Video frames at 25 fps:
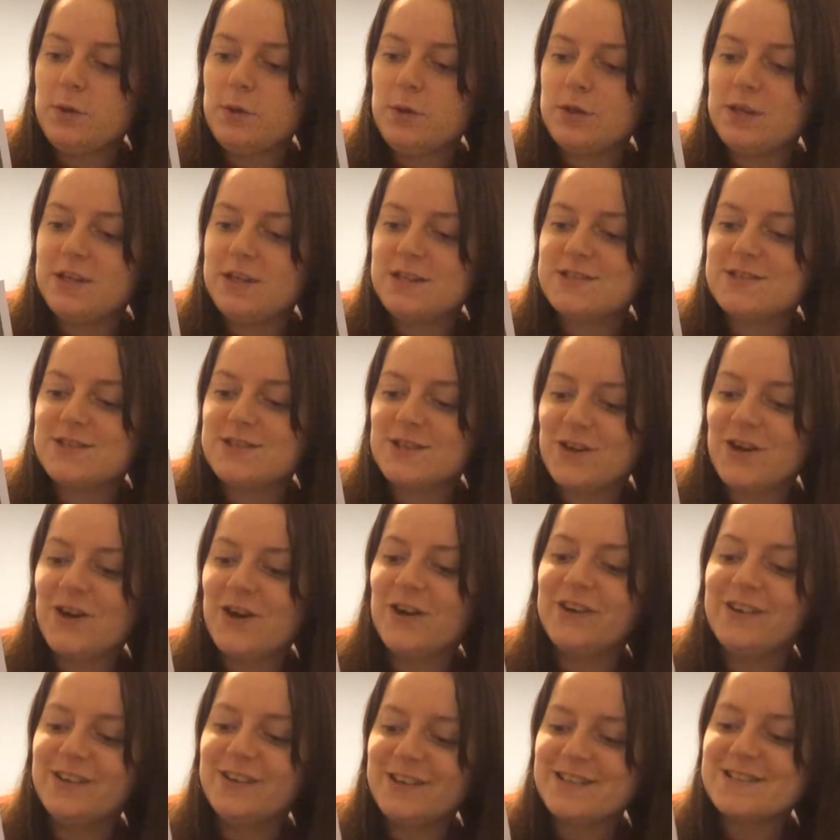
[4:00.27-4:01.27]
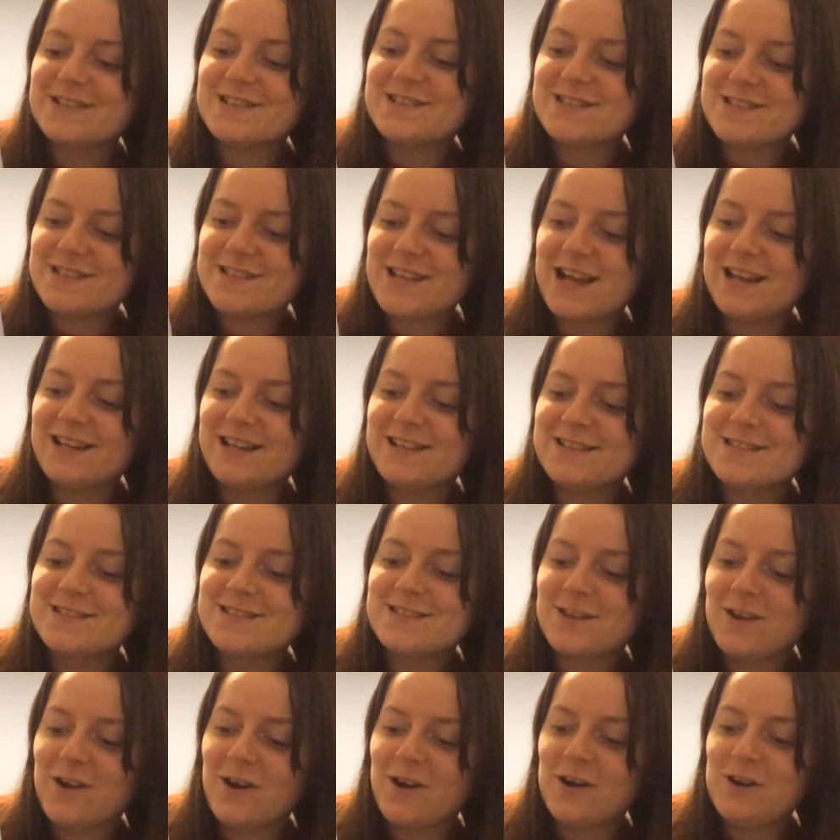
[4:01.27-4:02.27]
Boogie Song, Sally's
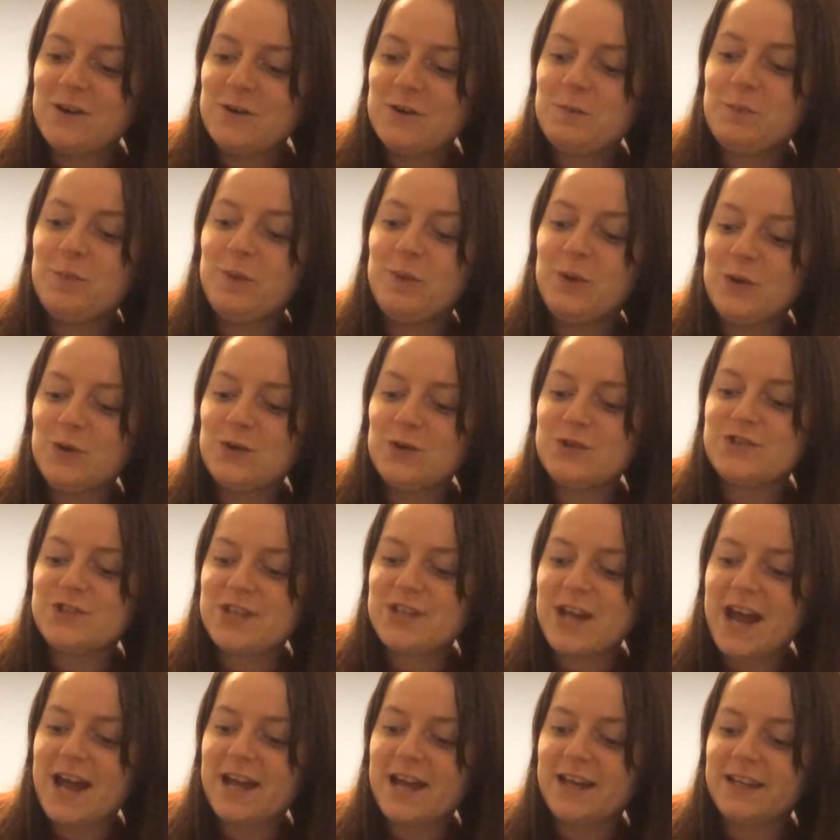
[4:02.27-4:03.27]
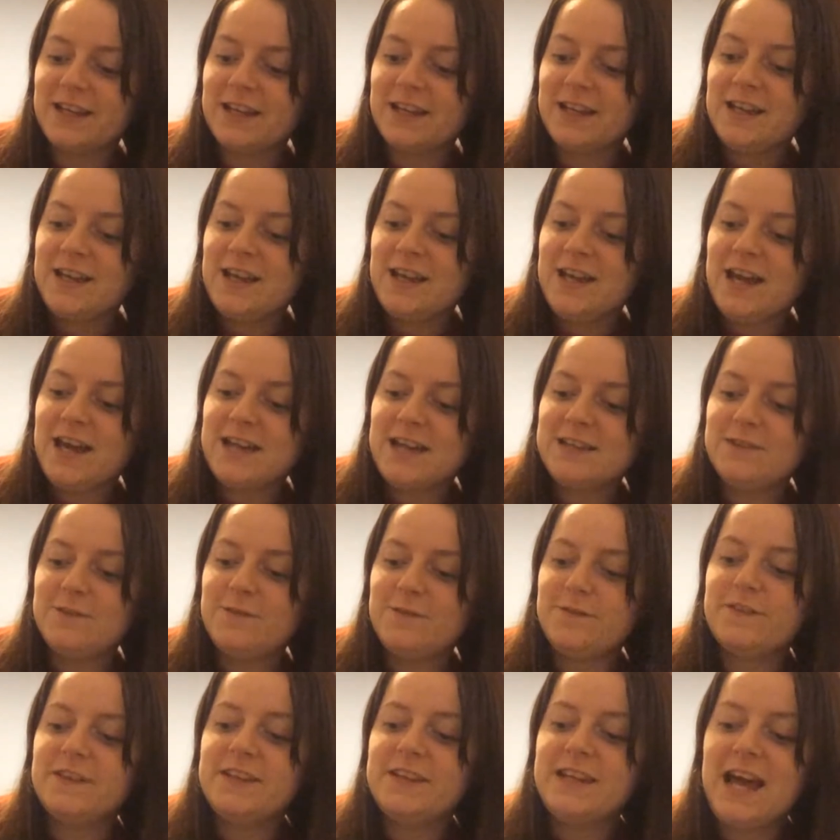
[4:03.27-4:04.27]
Song, Poor Jack, and the
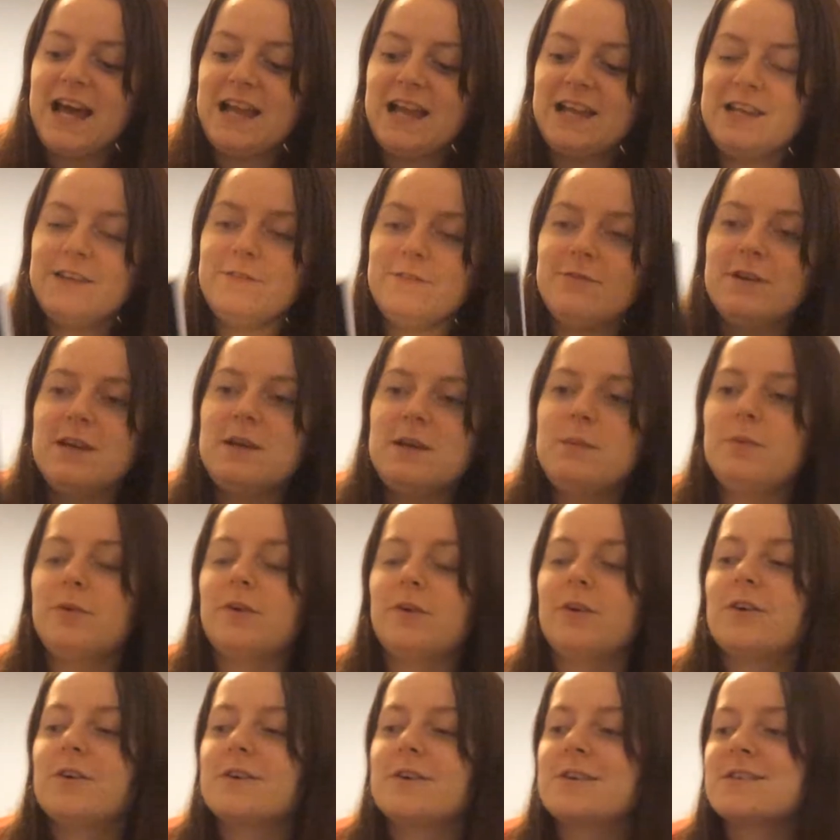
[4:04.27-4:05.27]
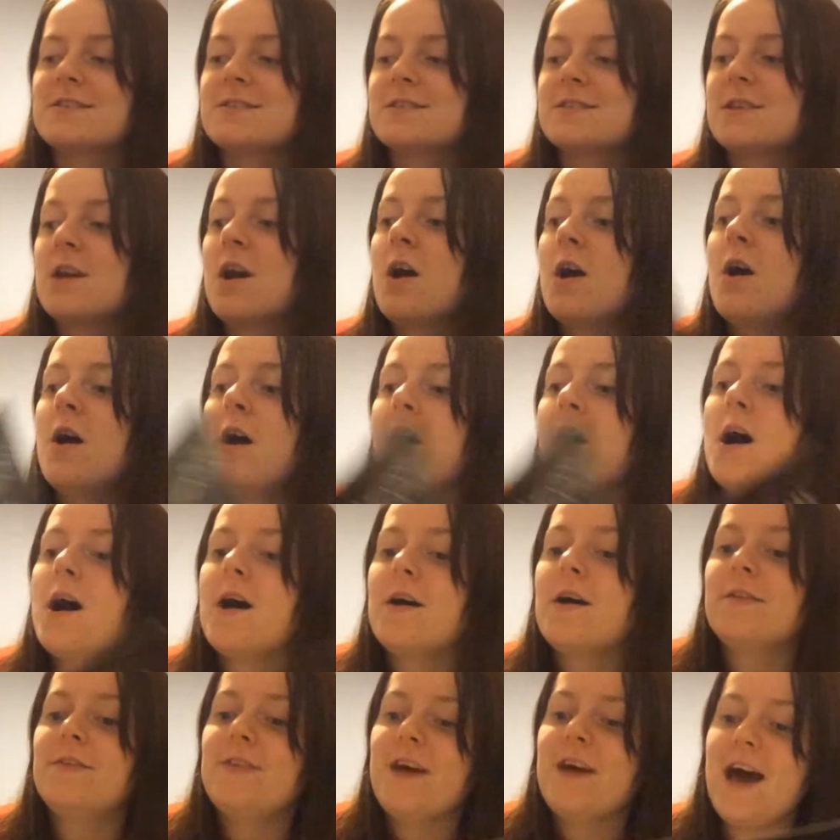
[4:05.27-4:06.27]
Finale Reprise.
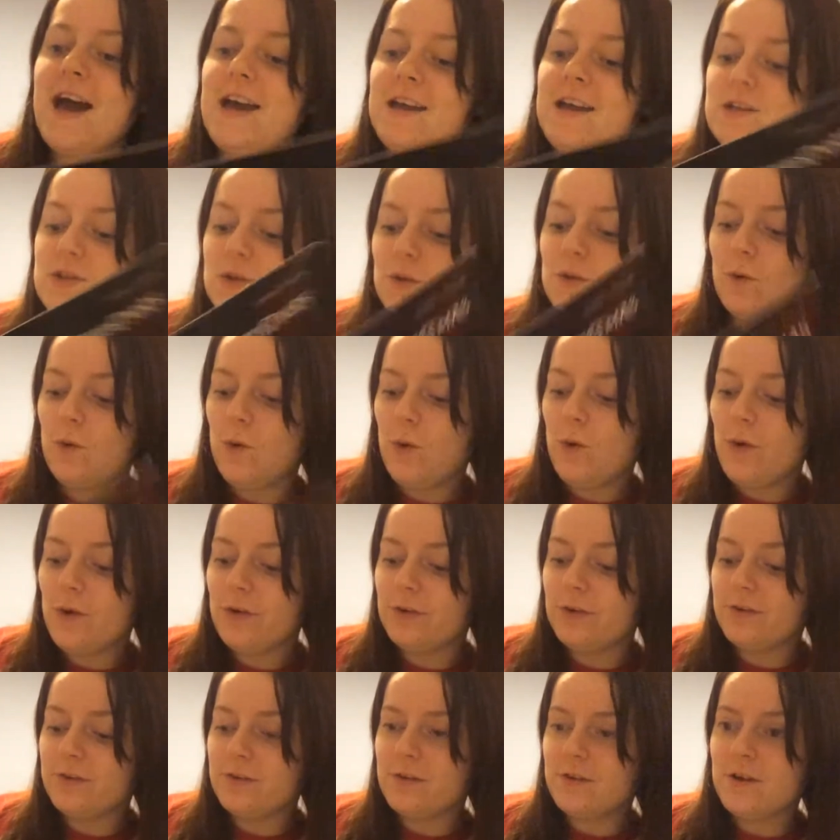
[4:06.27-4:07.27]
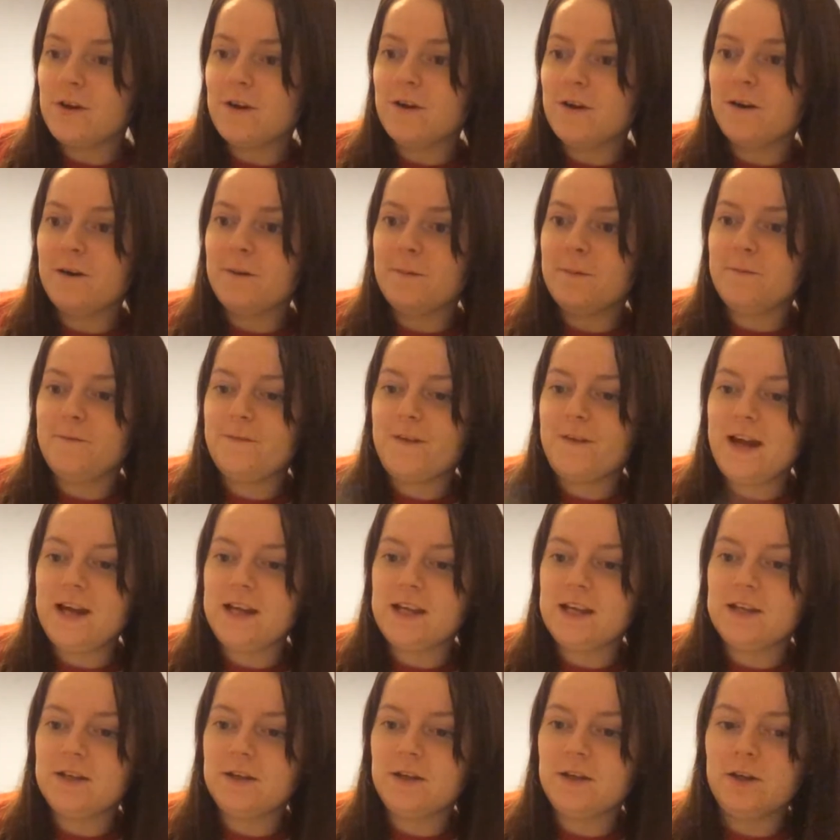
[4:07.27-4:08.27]
That is awesome!
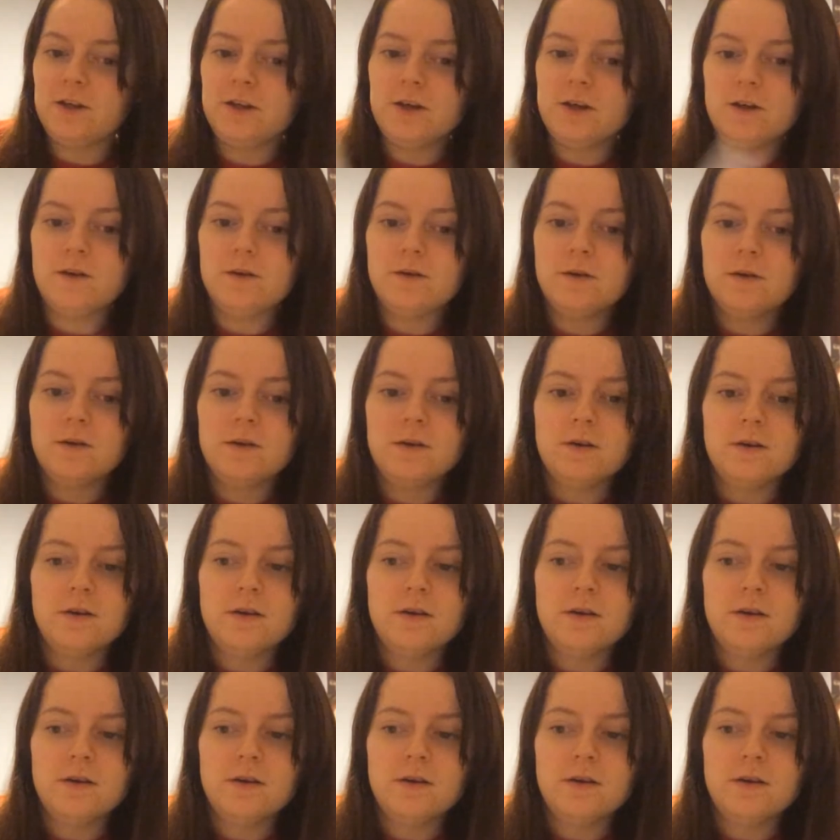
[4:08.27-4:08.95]
Thank you!